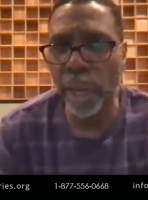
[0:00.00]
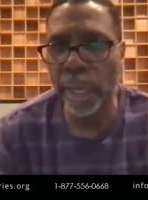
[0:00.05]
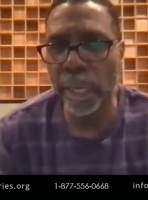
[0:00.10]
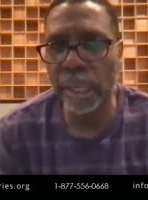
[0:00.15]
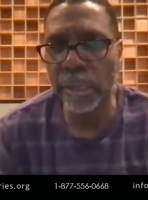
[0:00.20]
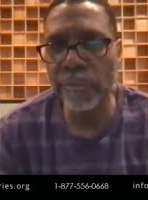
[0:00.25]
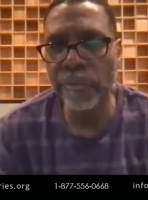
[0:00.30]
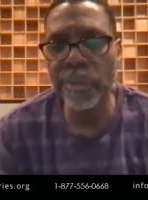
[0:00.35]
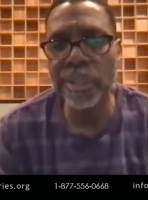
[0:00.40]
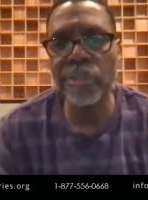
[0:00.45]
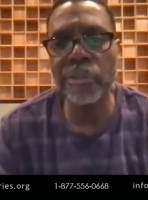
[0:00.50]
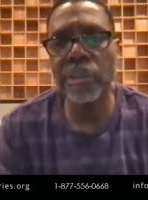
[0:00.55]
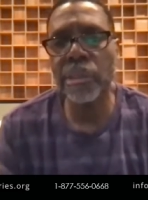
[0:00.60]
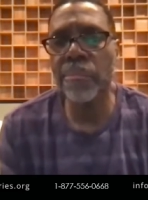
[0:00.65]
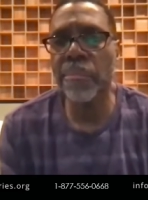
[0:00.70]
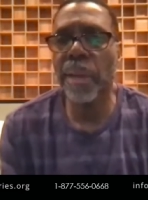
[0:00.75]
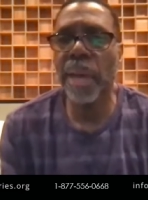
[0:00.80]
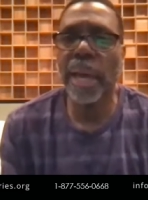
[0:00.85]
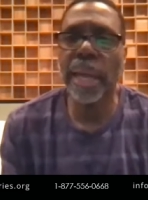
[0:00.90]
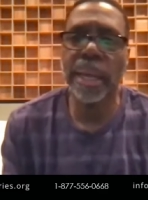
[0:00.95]
trying to convince
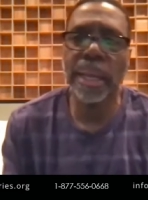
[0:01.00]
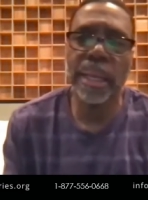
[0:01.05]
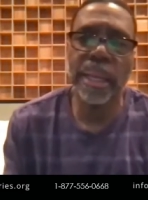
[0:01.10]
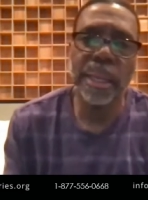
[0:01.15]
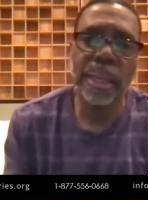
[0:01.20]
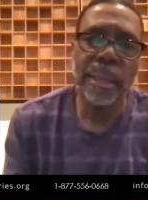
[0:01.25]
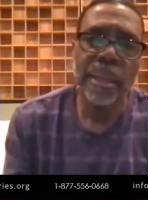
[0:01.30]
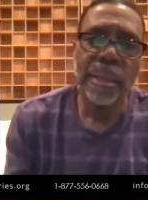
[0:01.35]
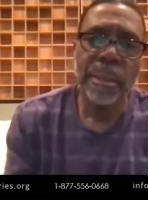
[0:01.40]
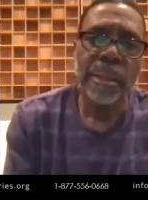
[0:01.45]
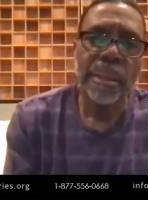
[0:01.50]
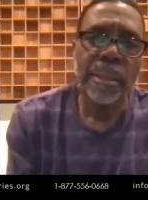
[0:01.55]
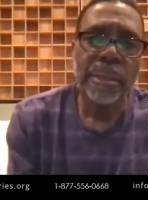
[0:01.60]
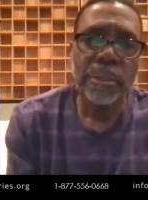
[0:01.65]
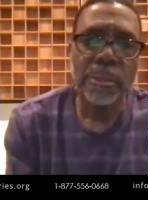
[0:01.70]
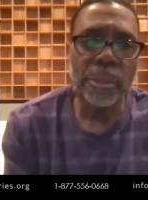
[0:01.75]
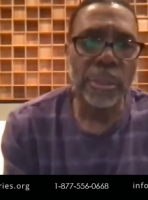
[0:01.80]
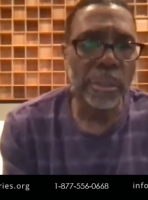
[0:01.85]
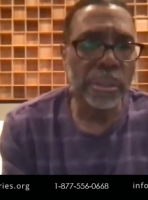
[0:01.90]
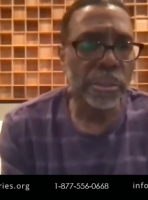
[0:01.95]
somebody
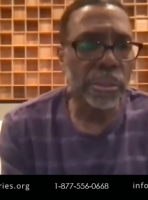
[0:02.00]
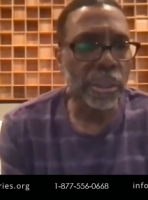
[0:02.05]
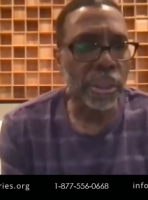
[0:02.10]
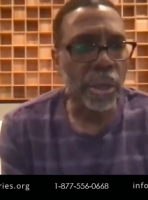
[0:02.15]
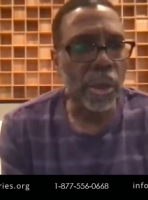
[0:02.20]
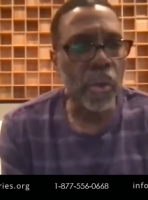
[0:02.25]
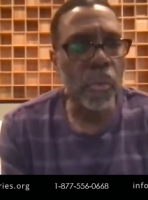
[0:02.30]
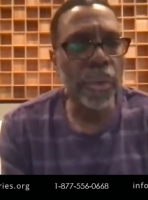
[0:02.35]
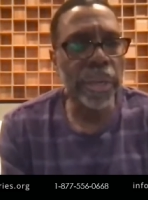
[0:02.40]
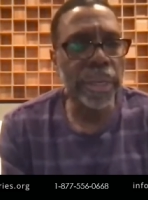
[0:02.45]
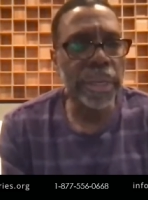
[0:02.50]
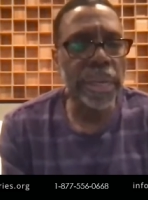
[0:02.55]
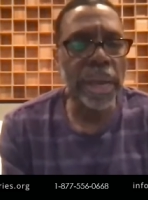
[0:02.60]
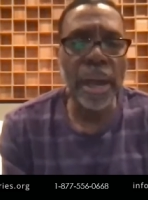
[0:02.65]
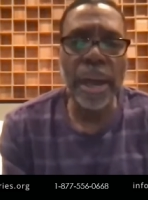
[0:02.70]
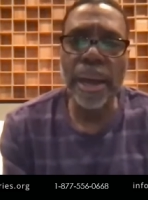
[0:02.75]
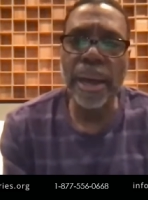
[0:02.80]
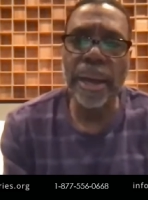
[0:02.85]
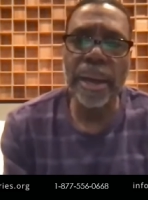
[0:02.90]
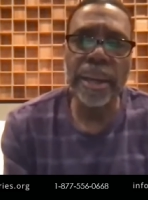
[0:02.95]
to to go with
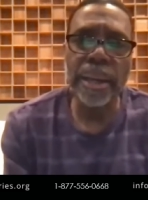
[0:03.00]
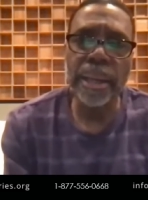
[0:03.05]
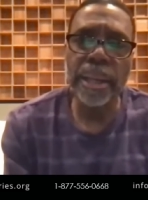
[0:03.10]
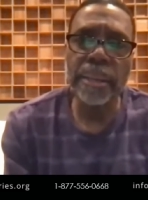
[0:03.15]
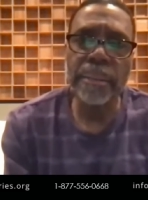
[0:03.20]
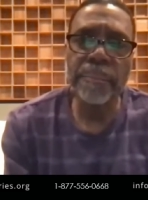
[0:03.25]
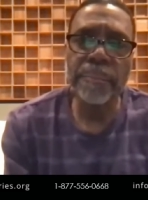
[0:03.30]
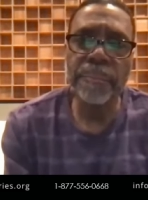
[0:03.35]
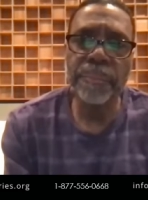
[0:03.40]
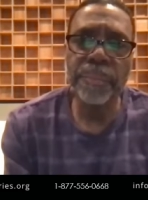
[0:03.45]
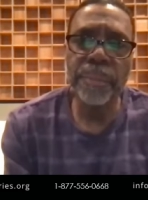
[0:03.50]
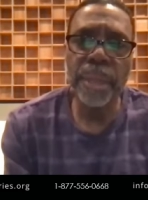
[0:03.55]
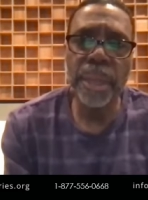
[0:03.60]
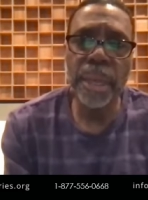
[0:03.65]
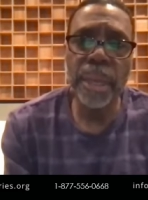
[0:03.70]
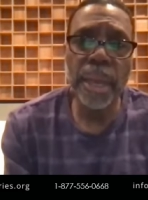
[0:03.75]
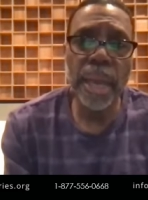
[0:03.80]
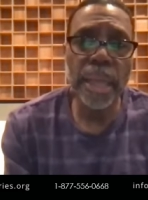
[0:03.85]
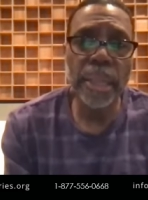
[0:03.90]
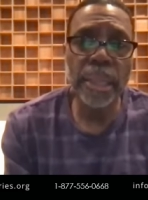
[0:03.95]
God. And
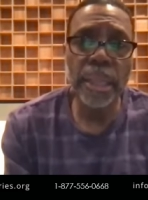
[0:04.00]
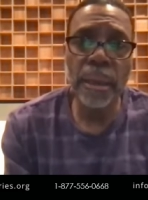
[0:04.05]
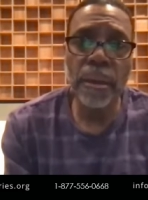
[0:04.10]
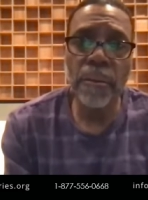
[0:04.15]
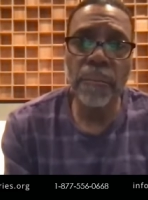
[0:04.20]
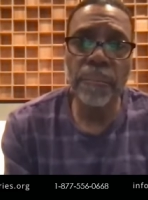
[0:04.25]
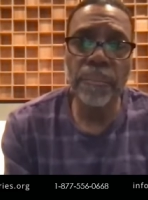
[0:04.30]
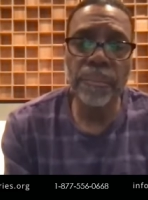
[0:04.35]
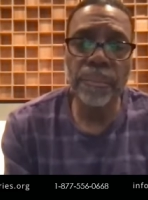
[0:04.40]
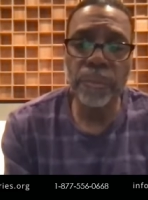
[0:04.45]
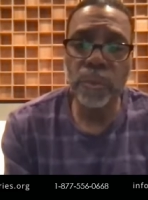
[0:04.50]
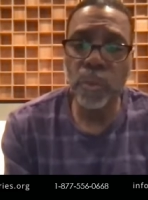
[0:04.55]
and I thought,